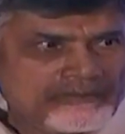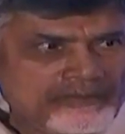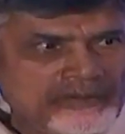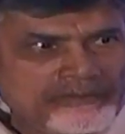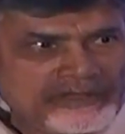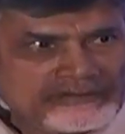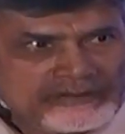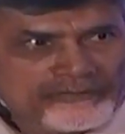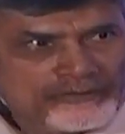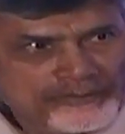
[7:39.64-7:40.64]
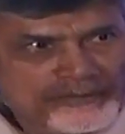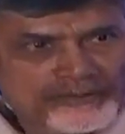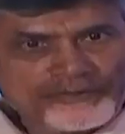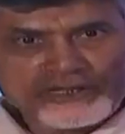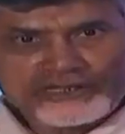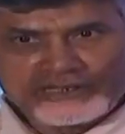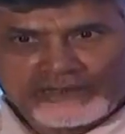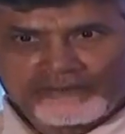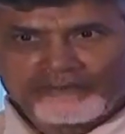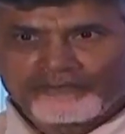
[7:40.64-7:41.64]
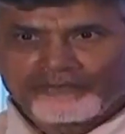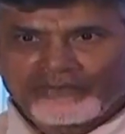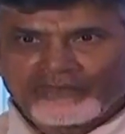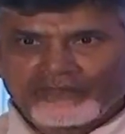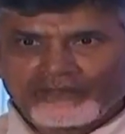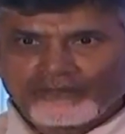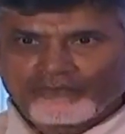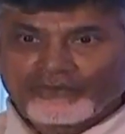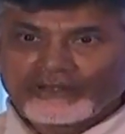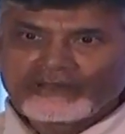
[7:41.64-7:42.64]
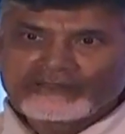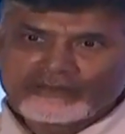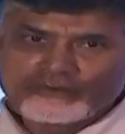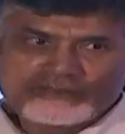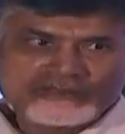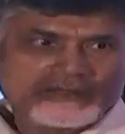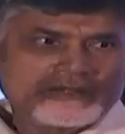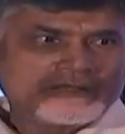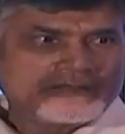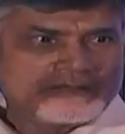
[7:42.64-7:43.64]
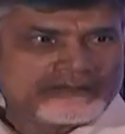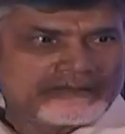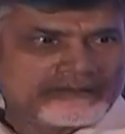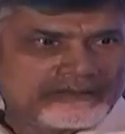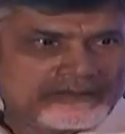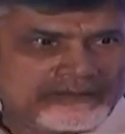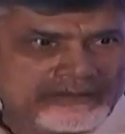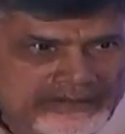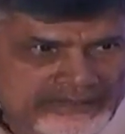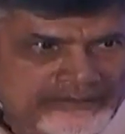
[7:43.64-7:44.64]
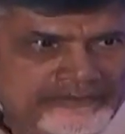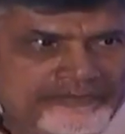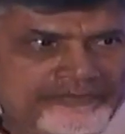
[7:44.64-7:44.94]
members of our population, one is outside India.